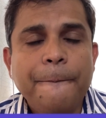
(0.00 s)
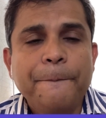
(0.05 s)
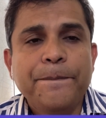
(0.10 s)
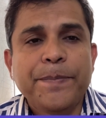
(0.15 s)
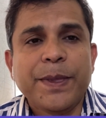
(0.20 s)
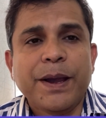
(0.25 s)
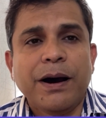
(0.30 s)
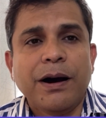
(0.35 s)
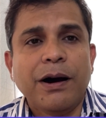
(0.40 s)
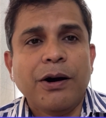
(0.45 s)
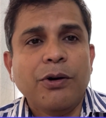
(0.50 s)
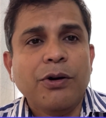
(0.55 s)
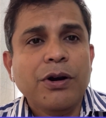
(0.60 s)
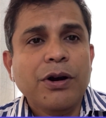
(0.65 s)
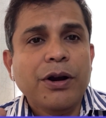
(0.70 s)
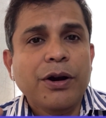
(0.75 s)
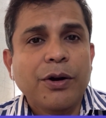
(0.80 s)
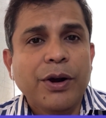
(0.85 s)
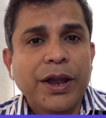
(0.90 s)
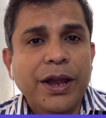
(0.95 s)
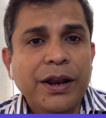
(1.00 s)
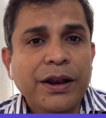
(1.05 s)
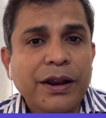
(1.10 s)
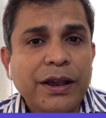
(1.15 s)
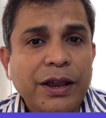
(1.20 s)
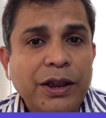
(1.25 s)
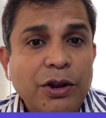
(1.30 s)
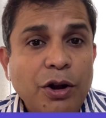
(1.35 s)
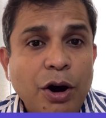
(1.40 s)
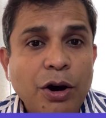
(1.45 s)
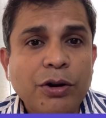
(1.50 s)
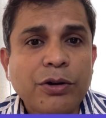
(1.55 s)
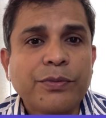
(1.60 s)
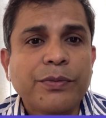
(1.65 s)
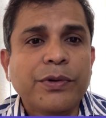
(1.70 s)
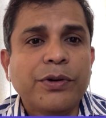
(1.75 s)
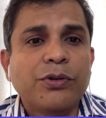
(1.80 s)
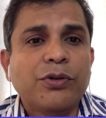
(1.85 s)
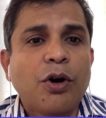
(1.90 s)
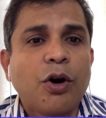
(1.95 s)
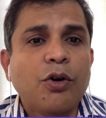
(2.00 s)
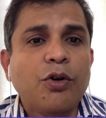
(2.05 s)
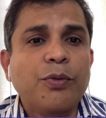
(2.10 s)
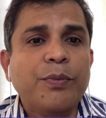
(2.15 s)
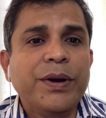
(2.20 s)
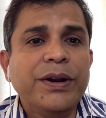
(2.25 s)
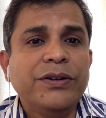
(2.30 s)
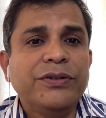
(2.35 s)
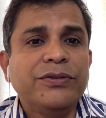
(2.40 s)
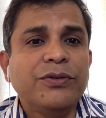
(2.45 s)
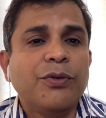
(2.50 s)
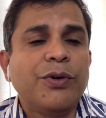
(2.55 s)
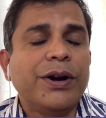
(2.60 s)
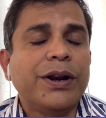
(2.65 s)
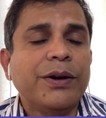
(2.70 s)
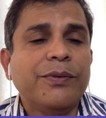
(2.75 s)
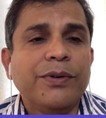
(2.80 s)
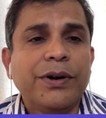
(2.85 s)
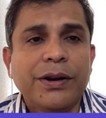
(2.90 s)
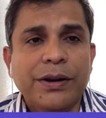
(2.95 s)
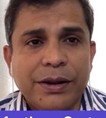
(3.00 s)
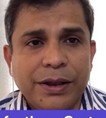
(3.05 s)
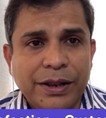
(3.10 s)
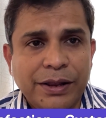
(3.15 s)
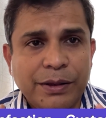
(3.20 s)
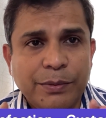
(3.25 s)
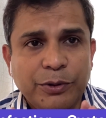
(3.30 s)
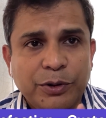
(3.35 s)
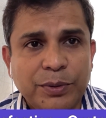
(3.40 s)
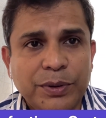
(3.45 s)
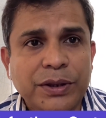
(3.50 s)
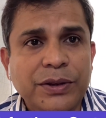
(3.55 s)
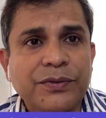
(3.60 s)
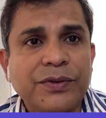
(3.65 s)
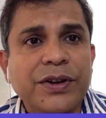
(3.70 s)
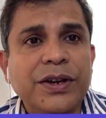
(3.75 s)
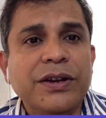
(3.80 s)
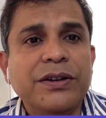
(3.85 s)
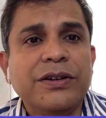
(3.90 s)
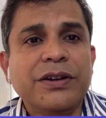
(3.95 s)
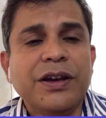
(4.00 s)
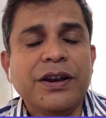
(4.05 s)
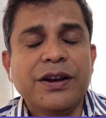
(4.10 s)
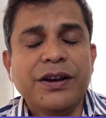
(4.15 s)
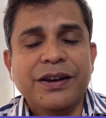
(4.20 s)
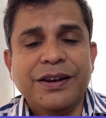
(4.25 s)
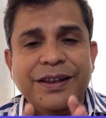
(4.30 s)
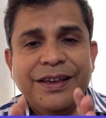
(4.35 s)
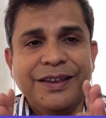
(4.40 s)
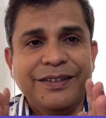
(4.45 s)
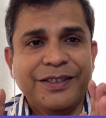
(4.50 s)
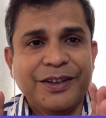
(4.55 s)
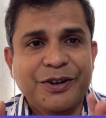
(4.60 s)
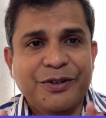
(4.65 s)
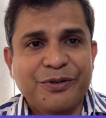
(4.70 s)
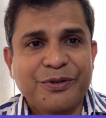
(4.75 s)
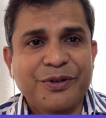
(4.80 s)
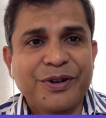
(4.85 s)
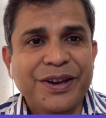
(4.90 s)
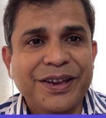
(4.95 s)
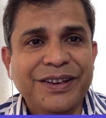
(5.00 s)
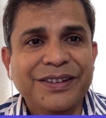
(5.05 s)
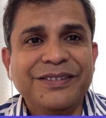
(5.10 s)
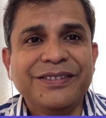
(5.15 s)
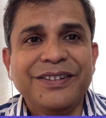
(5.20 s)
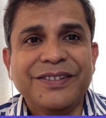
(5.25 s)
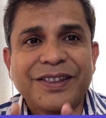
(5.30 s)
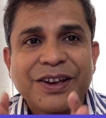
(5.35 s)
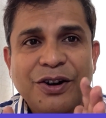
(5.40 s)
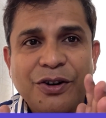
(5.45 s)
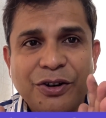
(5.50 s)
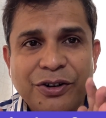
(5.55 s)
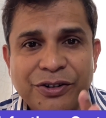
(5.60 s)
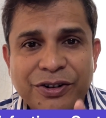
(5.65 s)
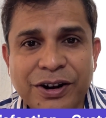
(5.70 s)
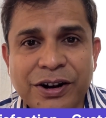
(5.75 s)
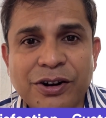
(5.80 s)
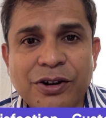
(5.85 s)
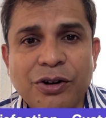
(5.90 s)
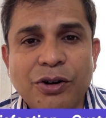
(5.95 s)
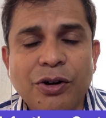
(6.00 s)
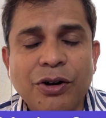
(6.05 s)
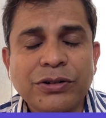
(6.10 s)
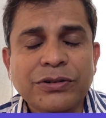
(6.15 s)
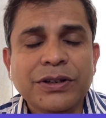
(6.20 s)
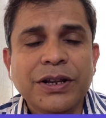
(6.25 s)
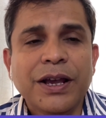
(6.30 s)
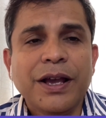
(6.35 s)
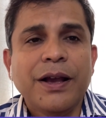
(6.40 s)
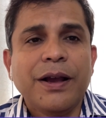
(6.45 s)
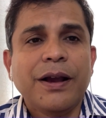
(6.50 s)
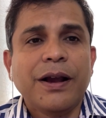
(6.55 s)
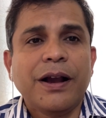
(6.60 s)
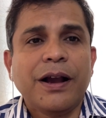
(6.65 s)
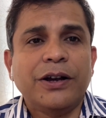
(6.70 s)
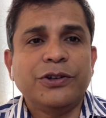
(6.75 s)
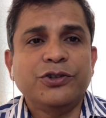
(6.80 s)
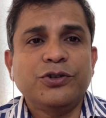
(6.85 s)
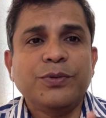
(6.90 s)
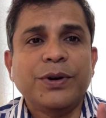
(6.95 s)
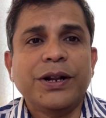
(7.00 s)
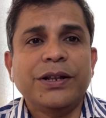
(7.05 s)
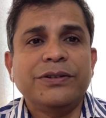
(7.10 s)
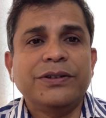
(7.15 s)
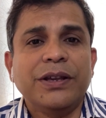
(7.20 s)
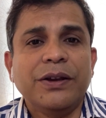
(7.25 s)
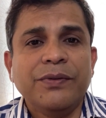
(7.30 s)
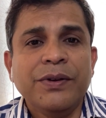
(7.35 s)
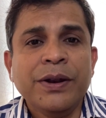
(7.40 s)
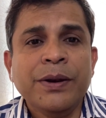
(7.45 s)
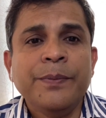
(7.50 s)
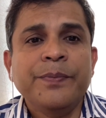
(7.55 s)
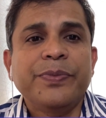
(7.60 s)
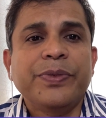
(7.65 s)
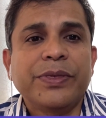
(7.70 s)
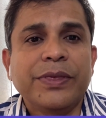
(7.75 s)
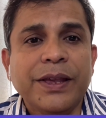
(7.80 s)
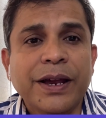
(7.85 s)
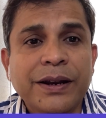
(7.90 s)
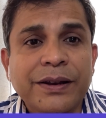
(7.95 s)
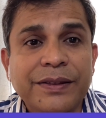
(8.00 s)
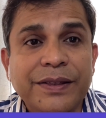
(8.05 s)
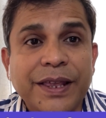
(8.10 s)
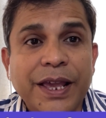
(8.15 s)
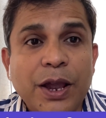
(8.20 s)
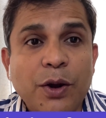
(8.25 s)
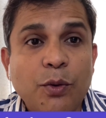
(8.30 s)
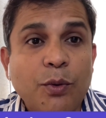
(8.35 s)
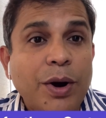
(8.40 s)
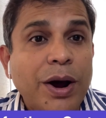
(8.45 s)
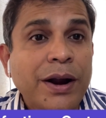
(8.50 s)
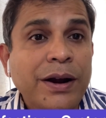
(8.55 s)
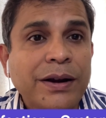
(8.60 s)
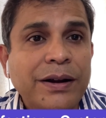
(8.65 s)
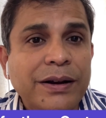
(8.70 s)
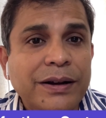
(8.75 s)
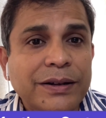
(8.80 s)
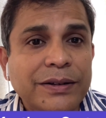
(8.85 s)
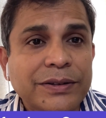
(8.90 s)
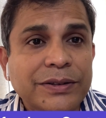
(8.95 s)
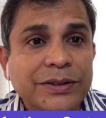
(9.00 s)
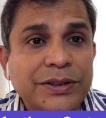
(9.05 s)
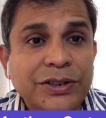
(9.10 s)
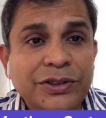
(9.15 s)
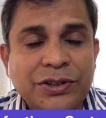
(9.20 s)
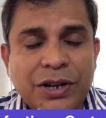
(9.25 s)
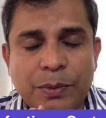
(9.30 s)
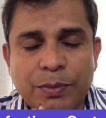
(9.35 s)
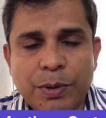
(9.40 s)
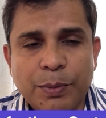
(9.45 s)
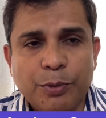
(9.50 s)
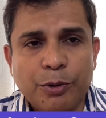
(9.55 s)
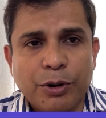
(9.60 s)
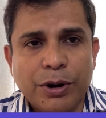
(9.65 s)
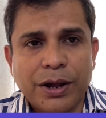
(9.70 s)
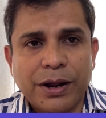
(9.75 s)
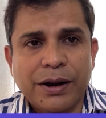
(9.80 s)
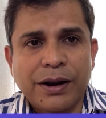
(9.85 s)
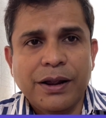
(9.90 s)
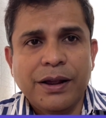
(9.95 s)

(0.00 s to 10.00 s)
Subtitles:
Now in your documents, whatever in the specification, in the drawings, in the contract clause, customer has given that they want this type of product.